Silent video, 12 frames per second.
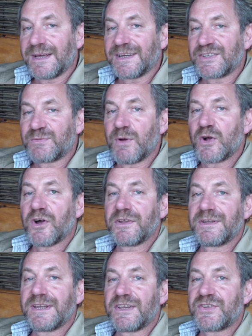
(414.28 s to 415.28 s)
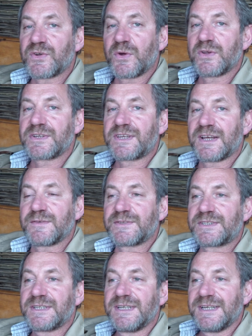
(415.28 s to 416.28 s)
Smoke on, enjoy
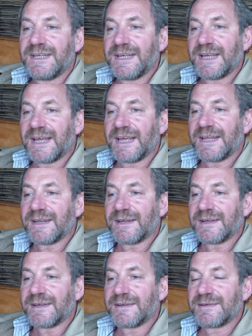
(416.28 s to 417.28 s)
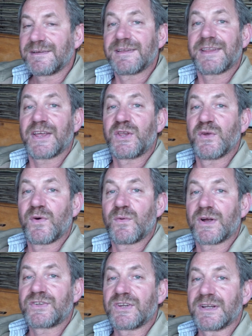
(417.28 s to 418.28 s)
yourselves, and thank you for
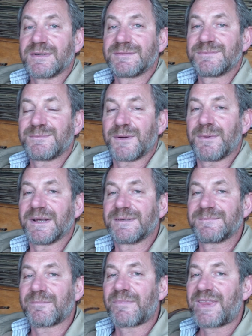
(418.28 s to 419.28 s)
watching. Bye bye.